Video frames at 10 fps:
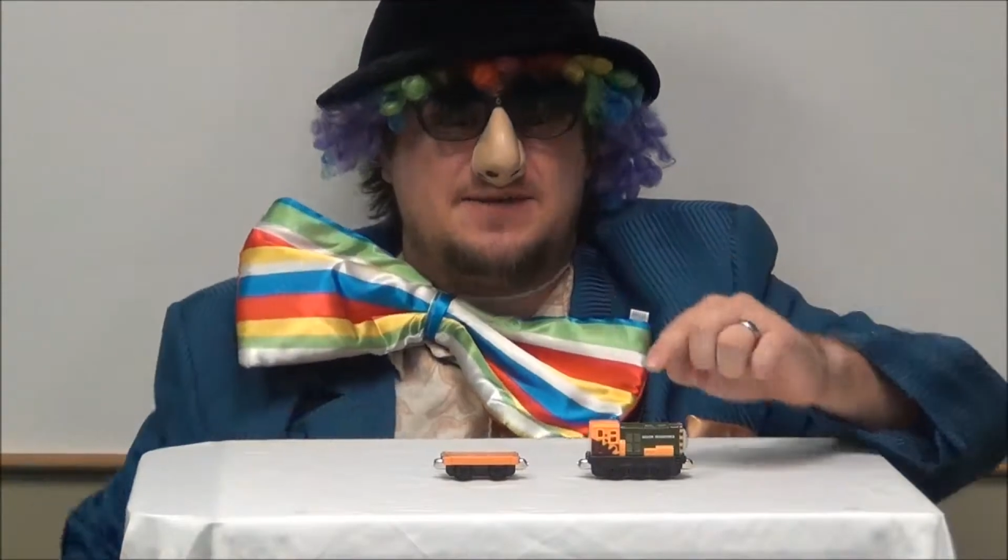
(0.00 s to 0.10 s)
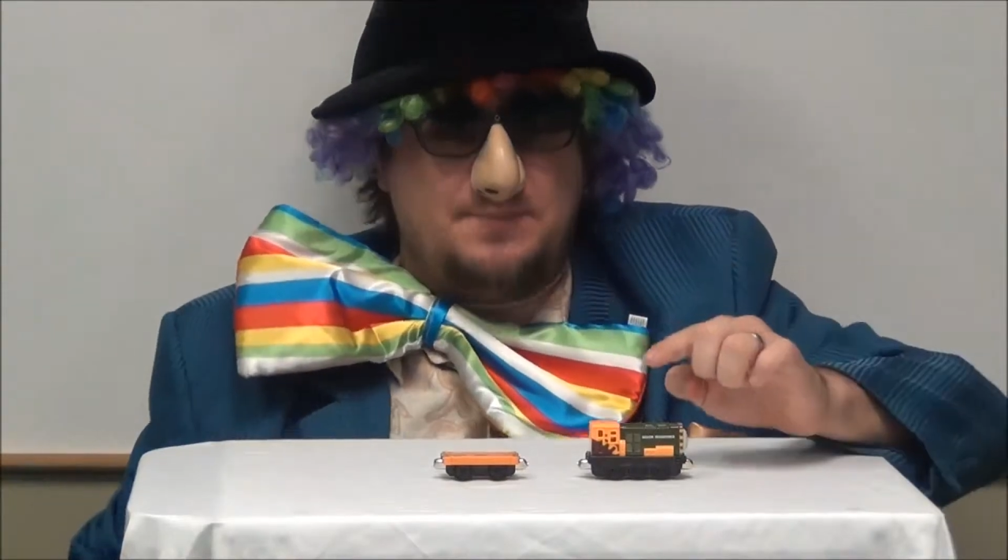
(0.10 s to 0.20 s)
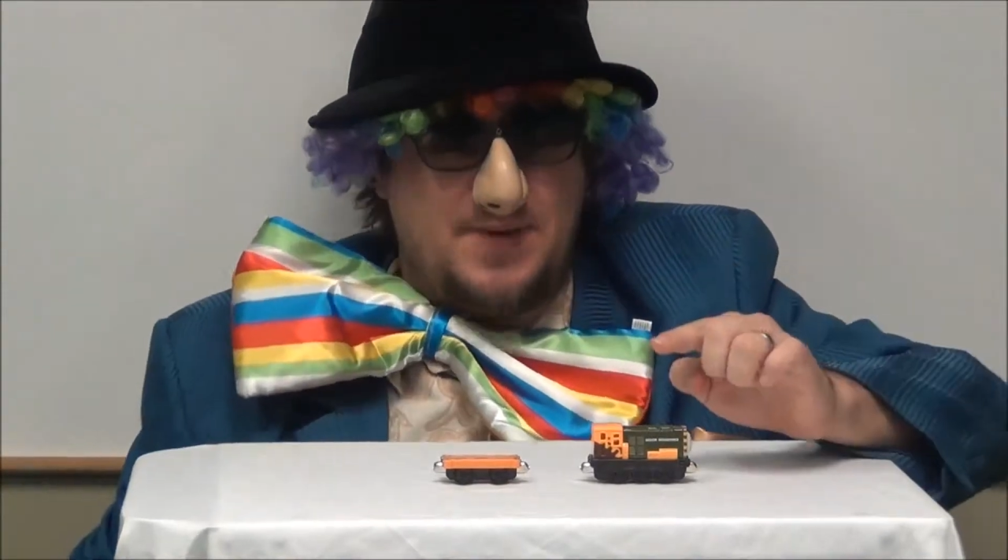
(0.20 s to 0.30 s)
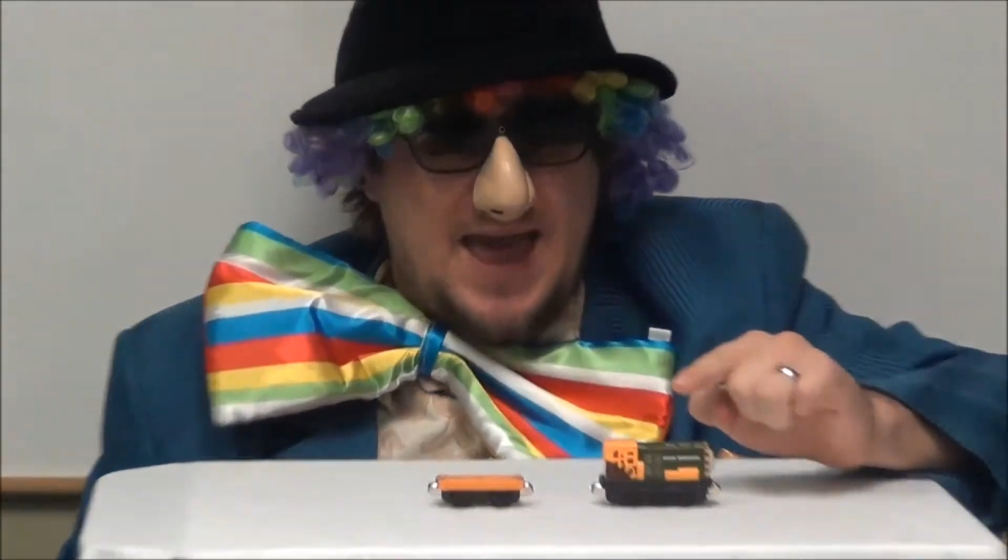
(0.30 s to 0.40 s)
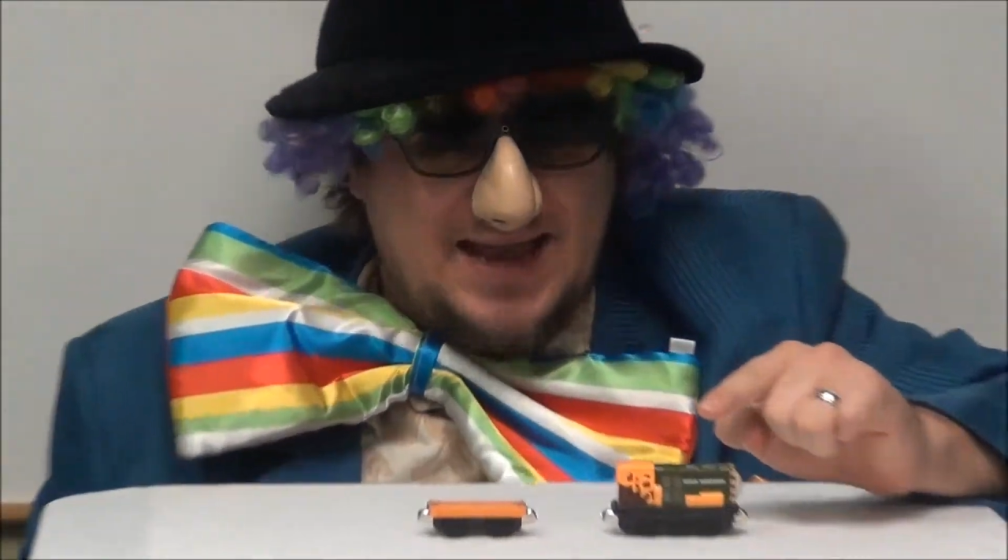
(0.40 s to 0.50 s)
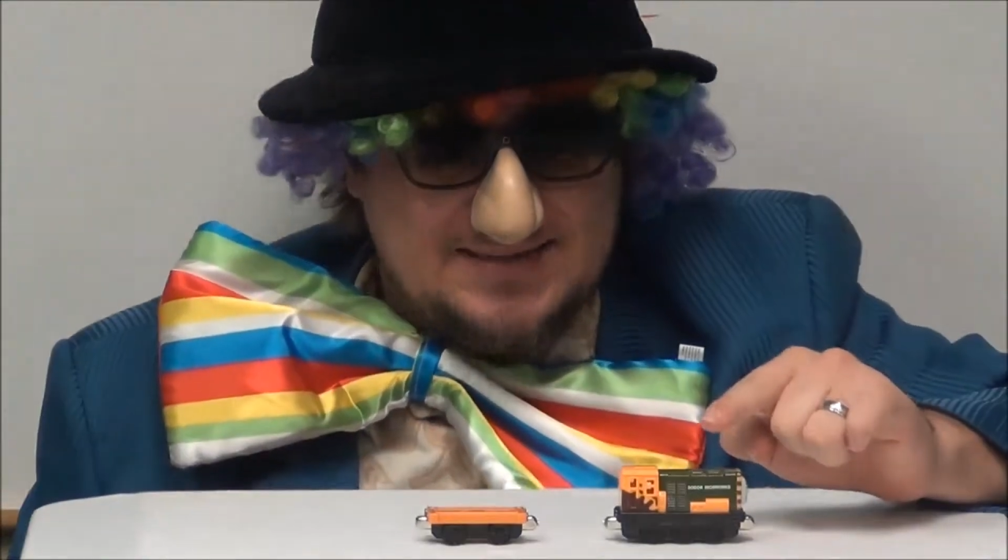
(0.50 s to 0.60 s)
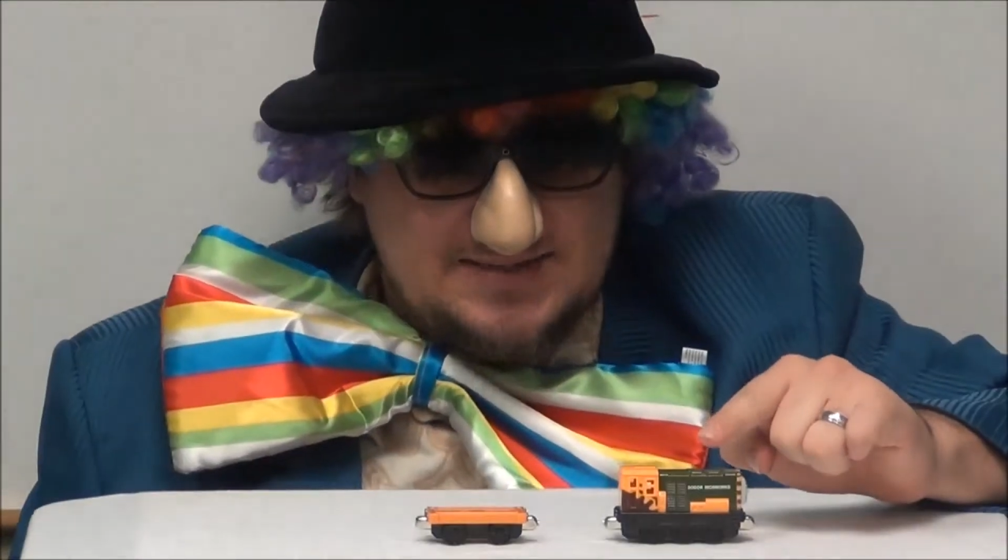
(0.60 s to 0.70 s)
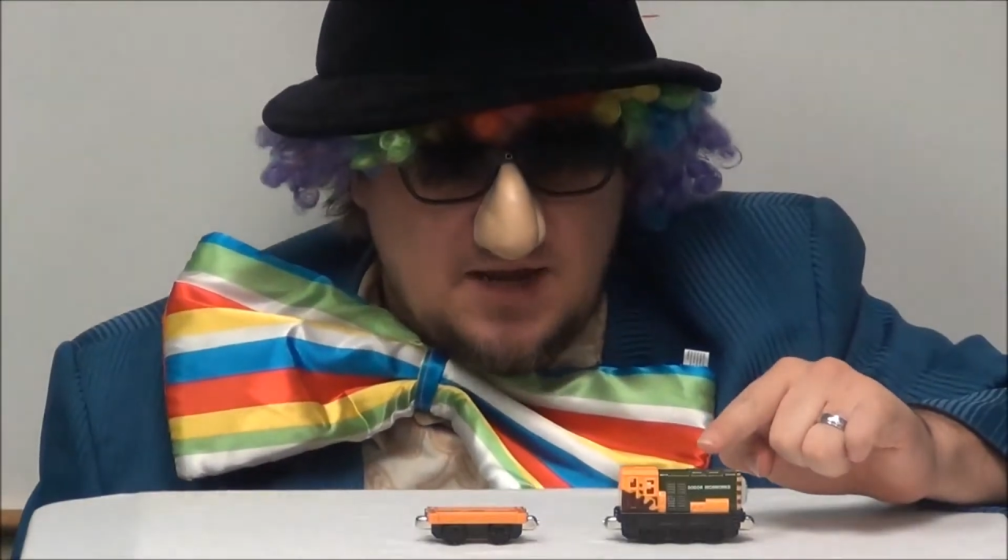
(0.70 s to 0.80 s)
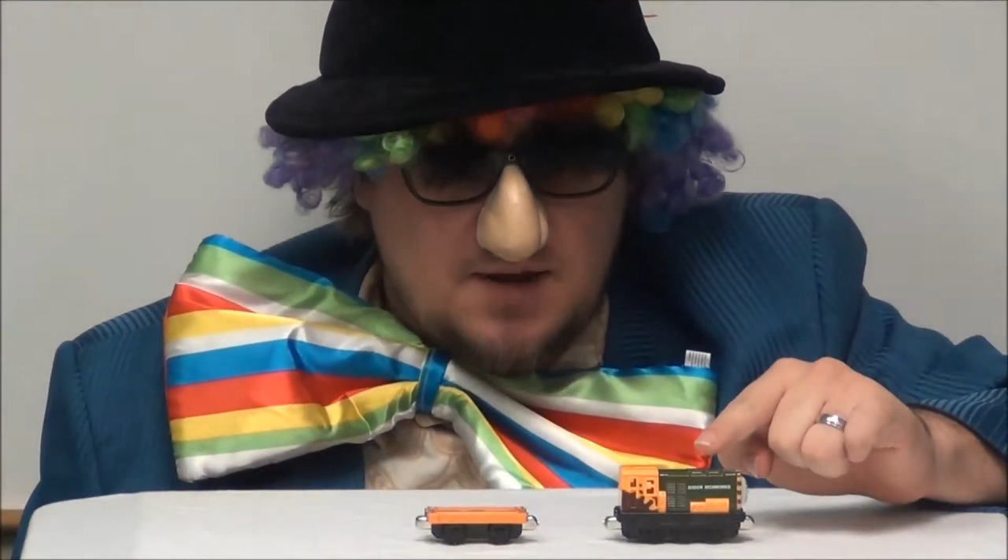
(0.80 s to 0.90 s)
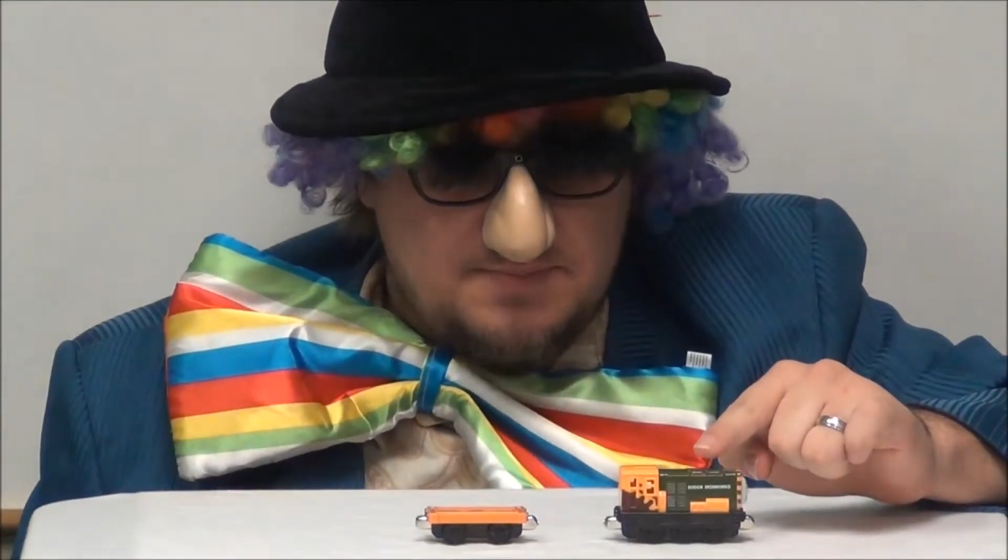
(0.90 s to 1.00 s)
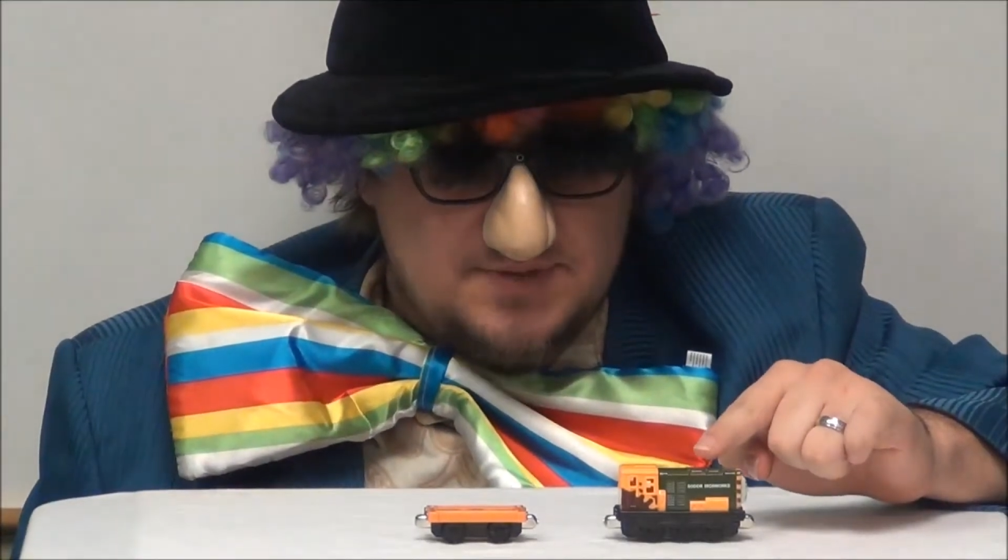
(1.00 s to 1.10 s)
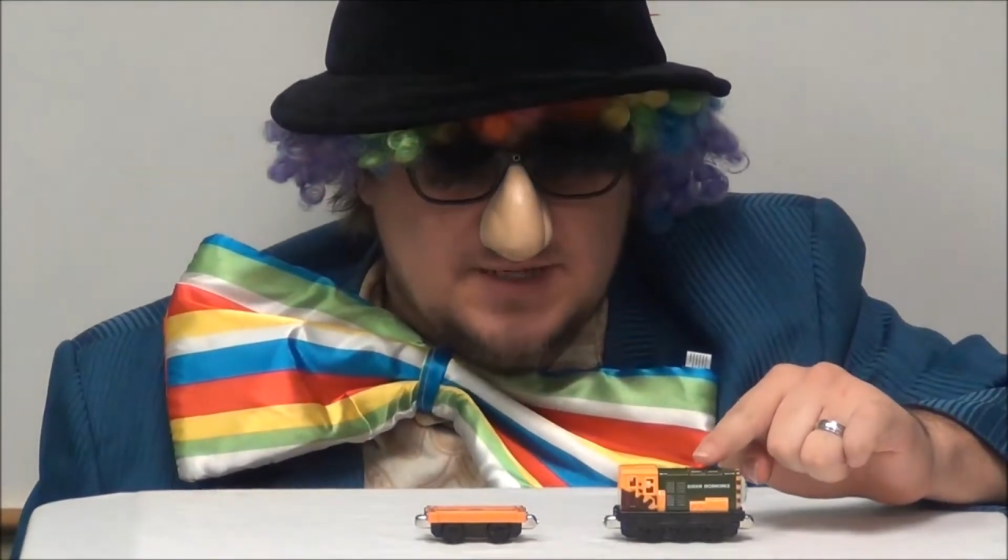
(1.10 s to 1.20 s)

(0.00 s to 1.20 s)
it backs up